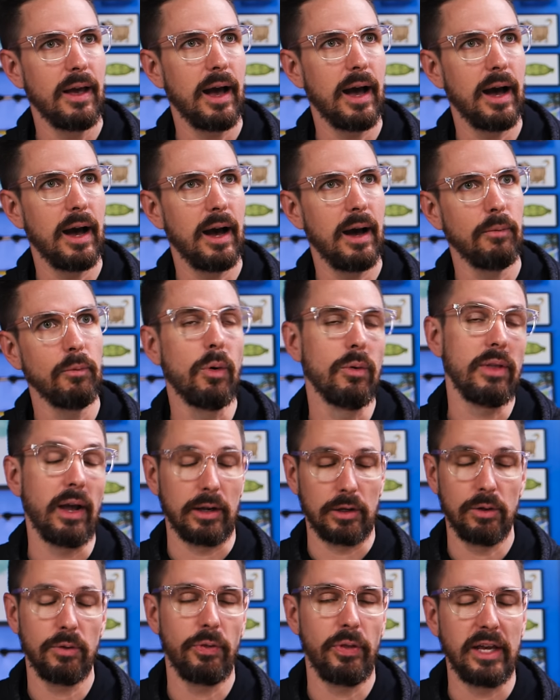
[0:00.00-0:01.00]
Uh, well,
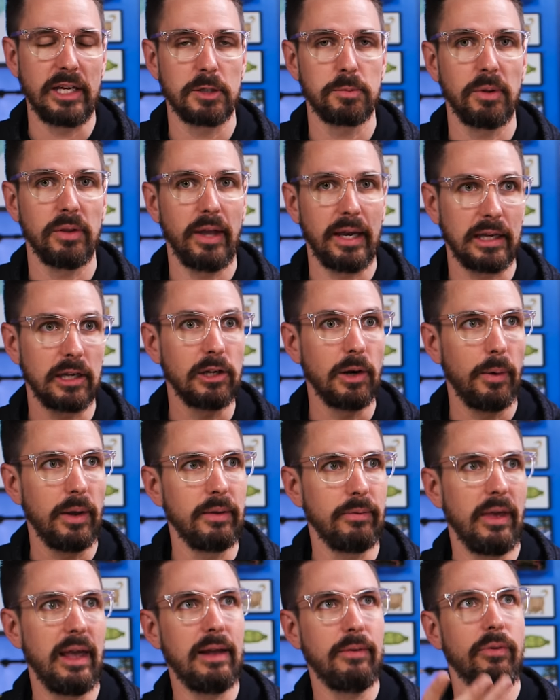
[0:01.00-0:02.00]
not good things, but like you know,
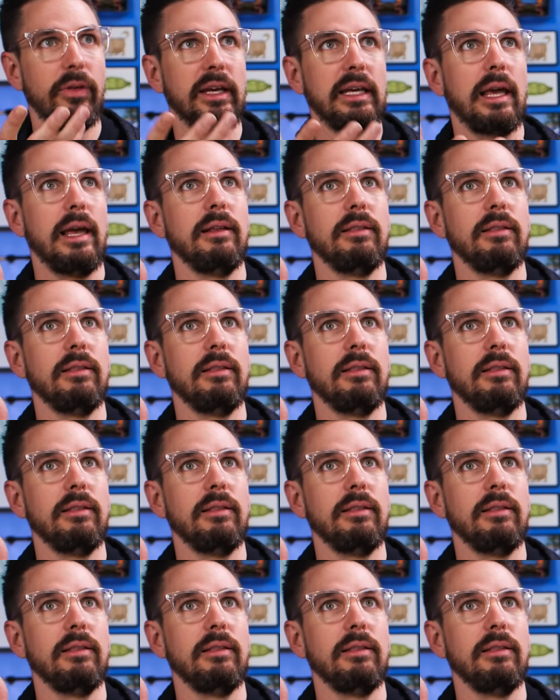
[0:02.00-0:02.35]
it, it like